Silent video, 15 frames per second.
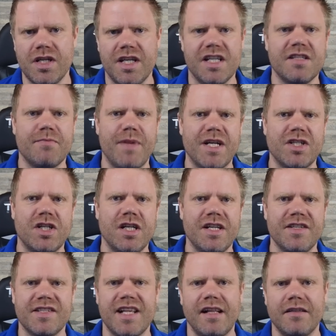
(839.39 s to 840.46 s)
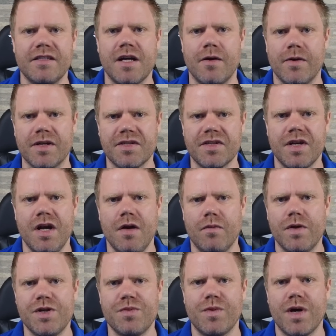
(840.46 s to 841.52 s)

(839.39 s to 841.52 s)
especially cell towers, which were